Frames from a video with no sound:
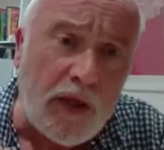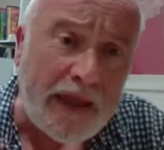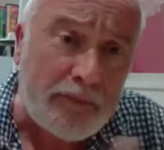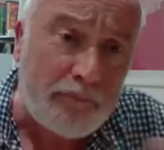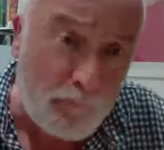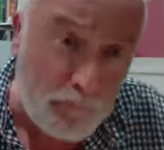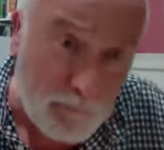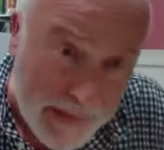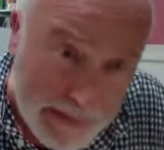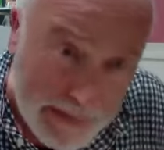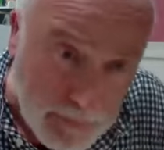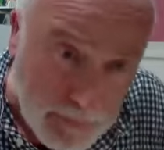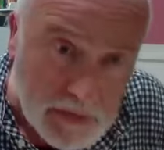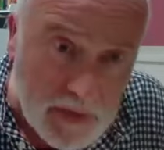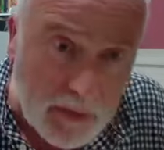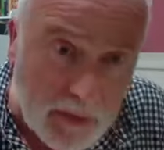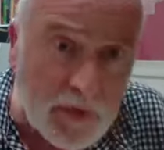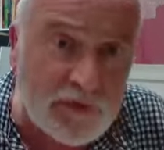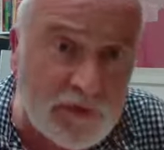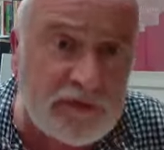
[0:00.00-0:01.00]
It, people
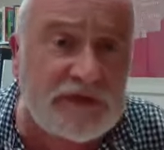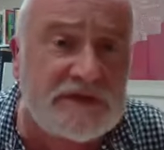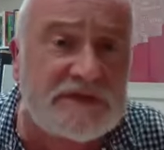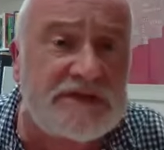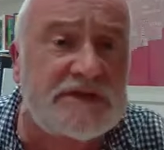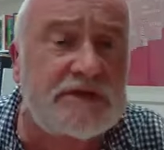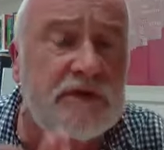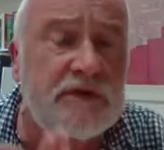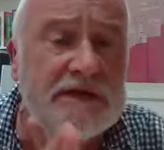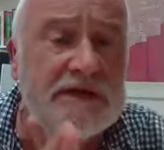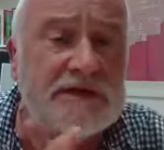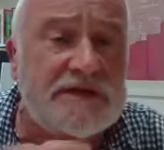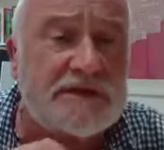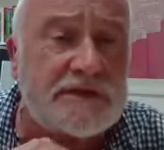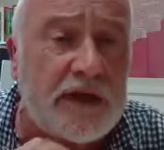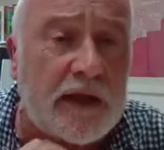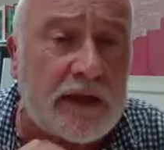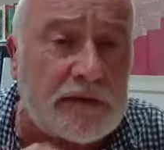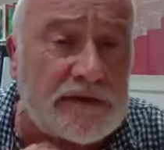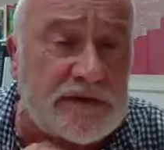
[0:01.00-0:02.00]
come onto the
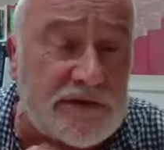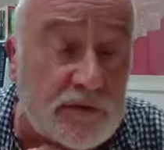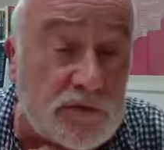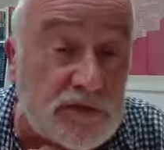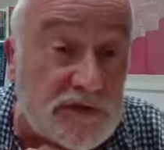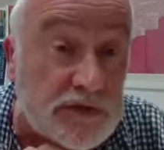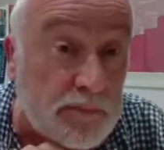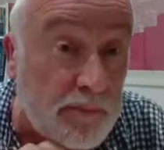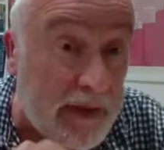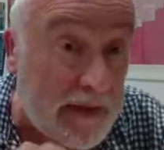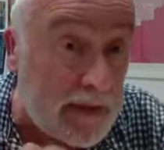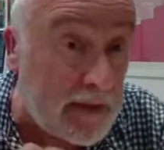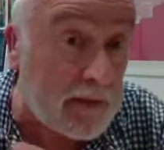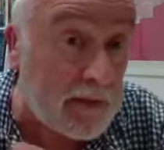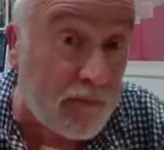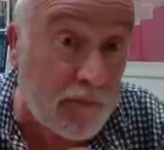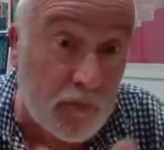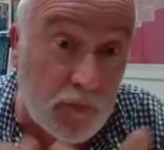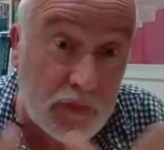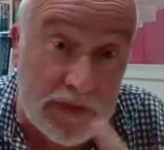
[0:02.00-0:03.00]
streets, and social
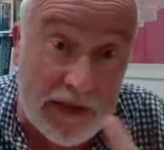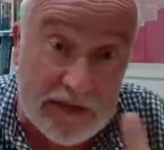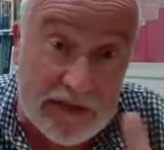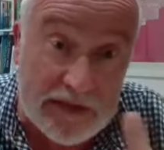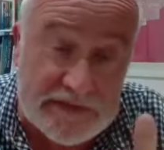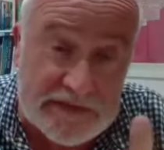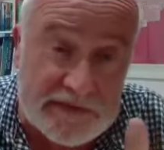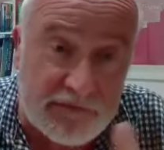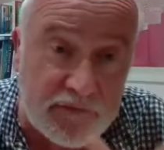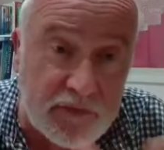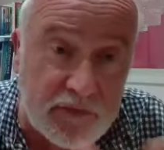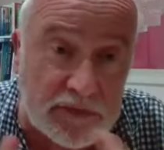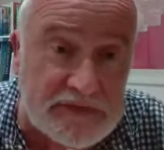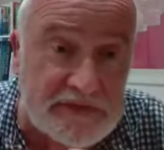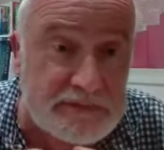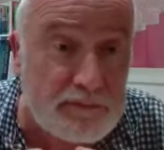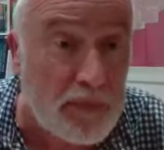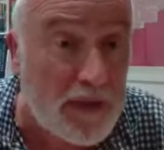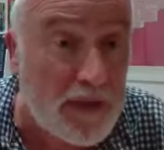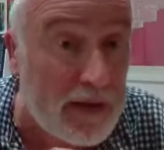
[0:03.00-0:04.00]
media, though it has its
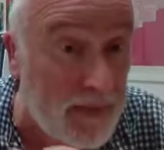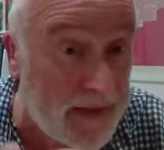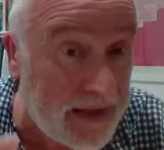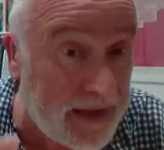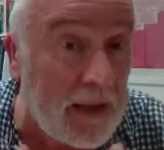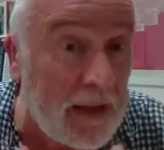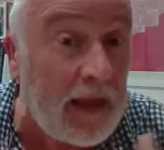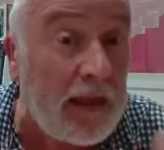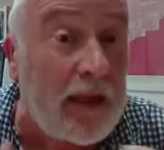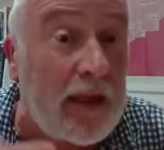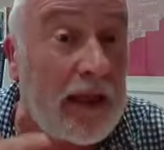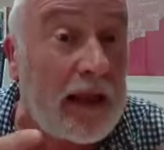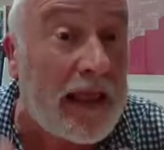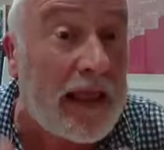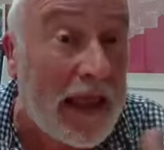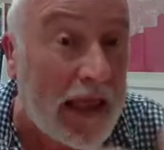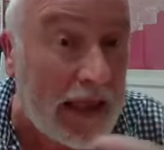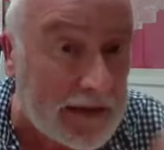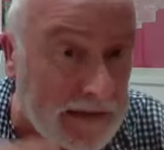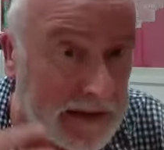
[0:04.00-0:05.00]
faults, maybe
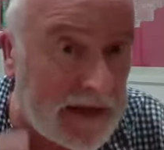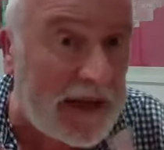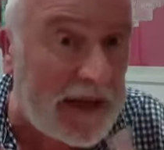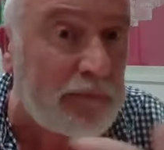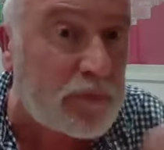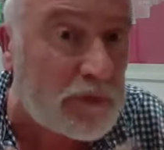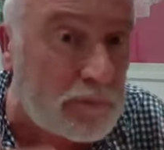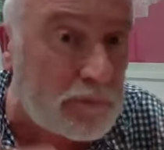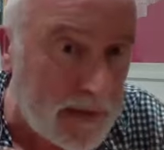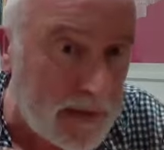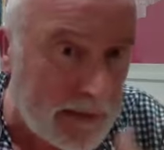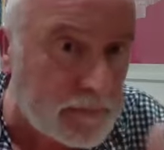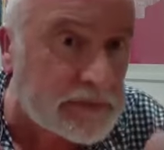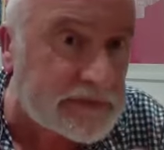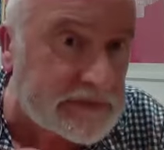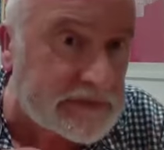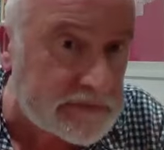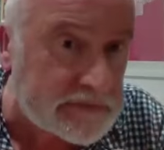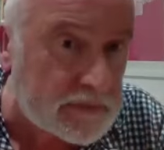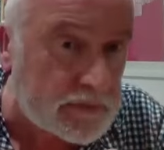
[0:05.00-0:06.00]
can enable
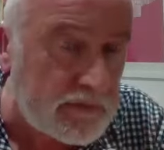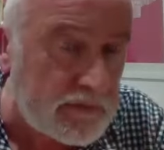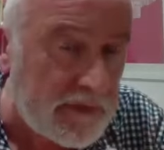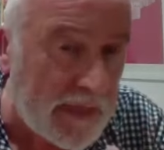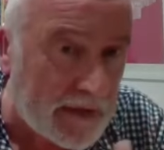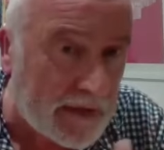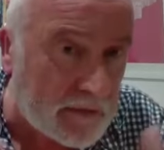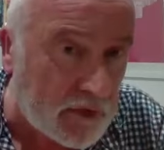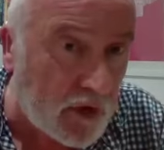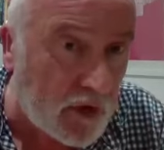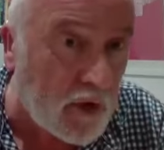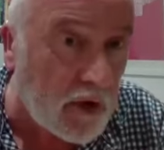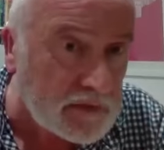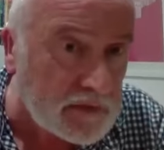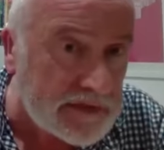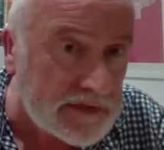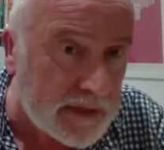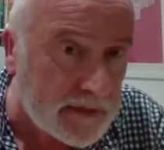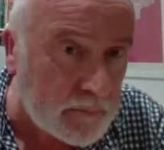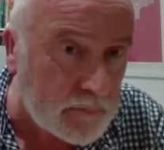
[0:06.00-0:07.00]
people to do that and to
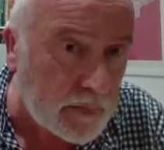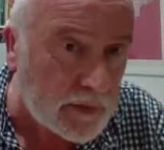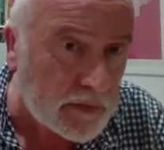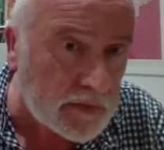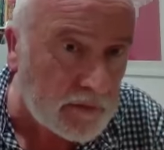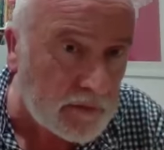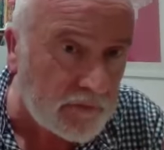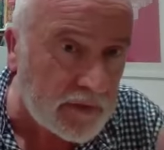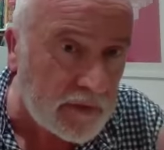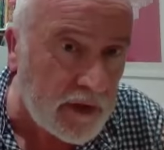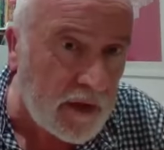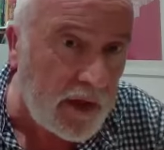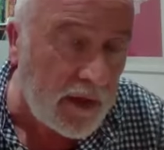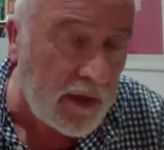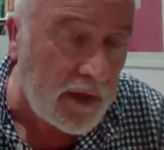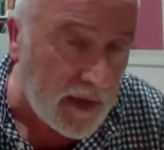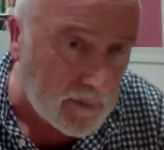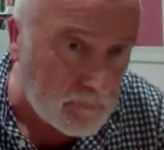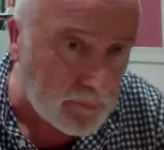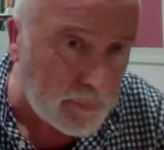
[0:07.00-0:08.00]
contact one another
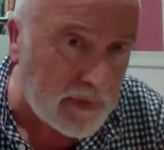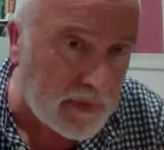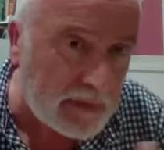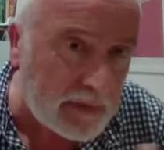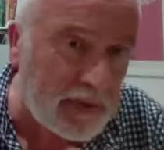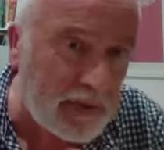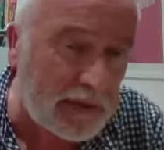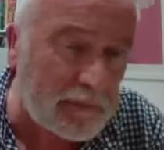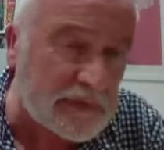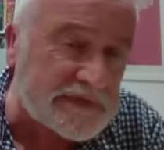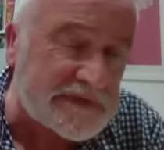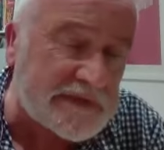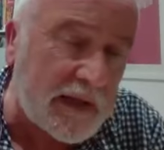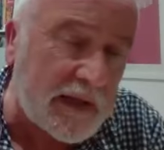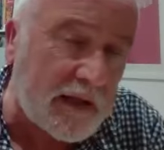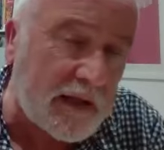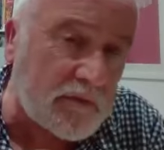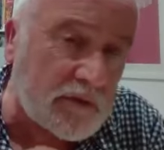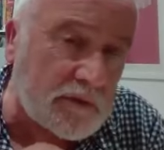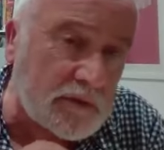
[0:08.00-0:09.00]
and bring people
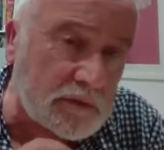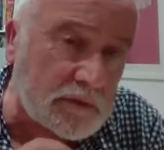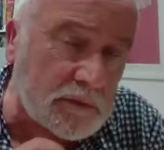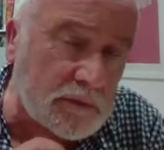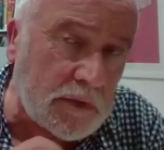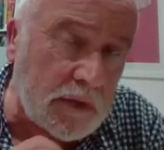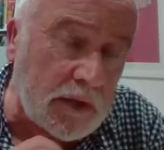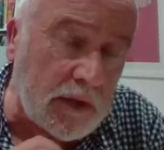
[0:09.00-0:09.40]
together.